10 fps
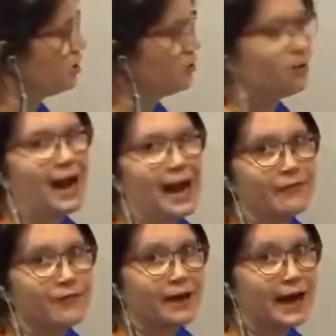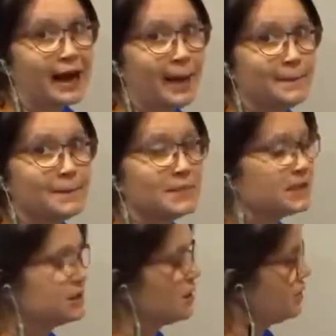you halfway up.
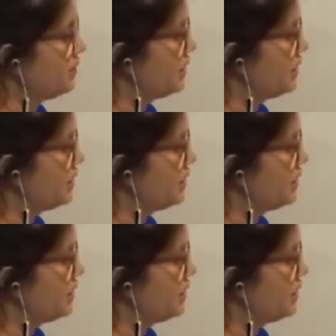So you